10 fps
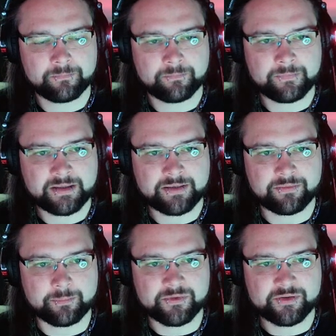That gives them
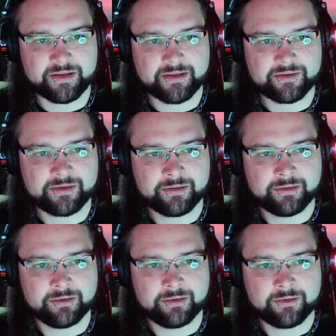six.
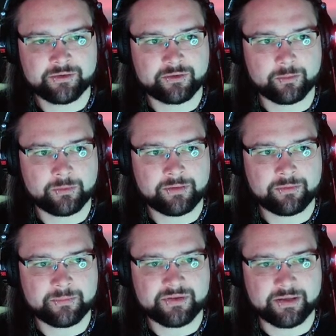Screw it, we'll give them
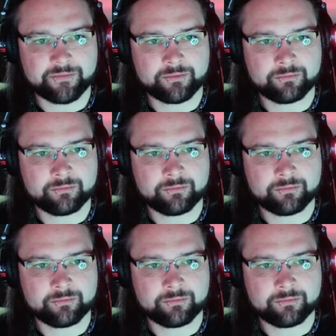seven.